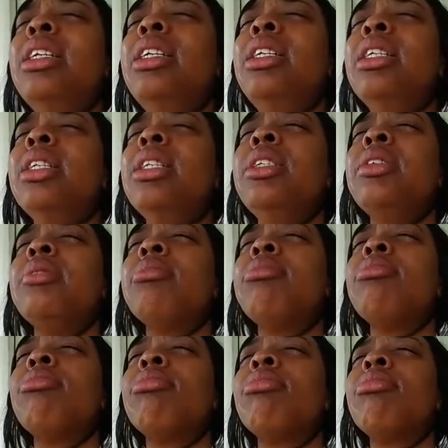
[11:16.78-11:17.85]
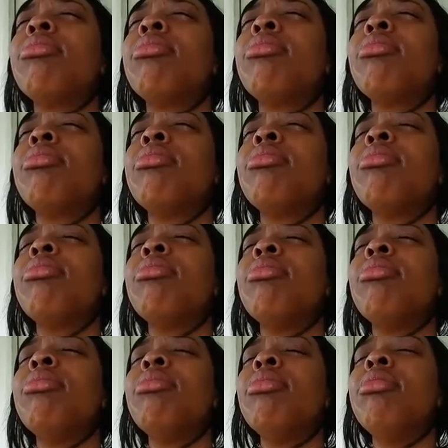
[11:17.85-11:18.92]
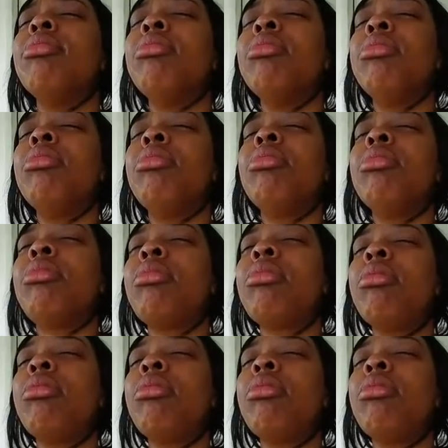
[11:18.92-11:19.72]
(silence)